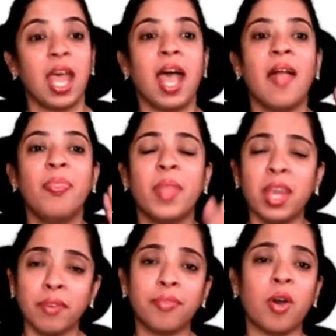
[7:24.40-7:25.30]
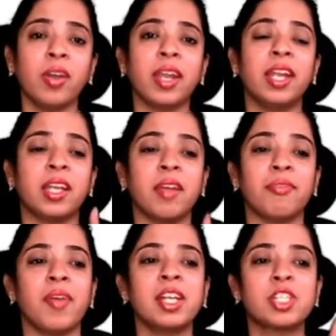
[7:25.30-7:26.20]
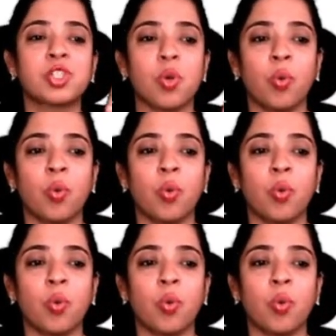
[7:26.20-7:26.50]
and therefore it affects